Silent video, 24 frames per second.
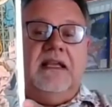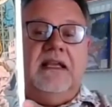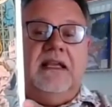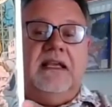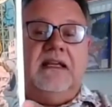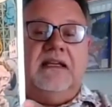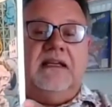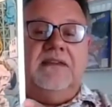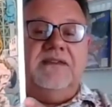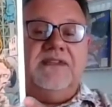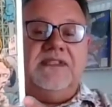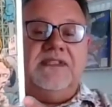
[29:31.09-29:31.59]

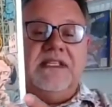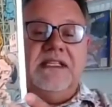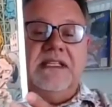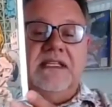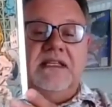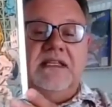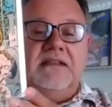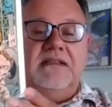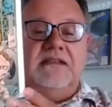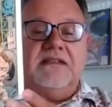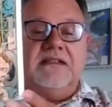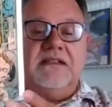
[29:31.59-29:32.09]
And I've
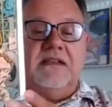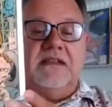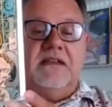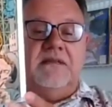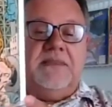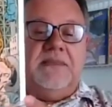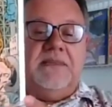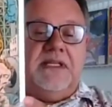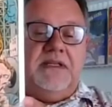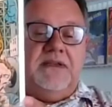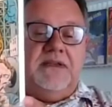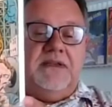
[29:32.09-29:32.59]
seen
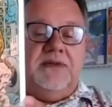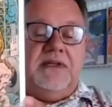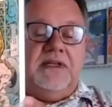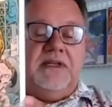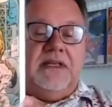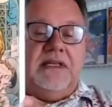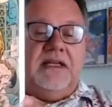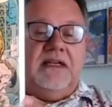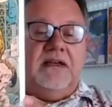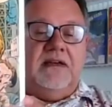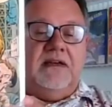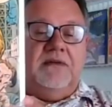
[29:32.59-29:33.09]
some here
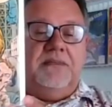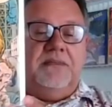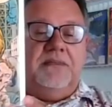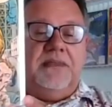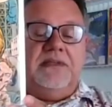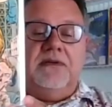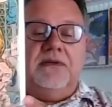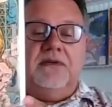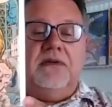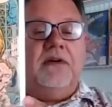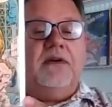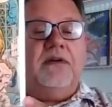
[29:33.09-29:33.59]
and there, but
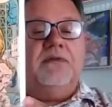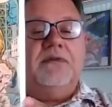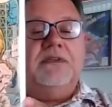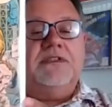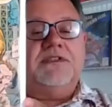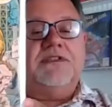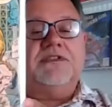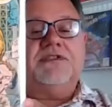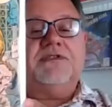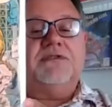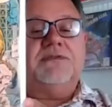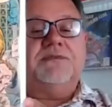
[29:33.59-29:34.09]
they're
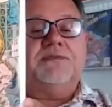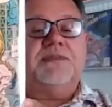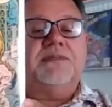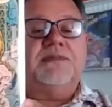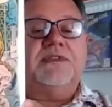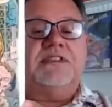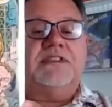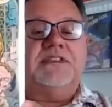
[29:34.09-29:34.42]
always super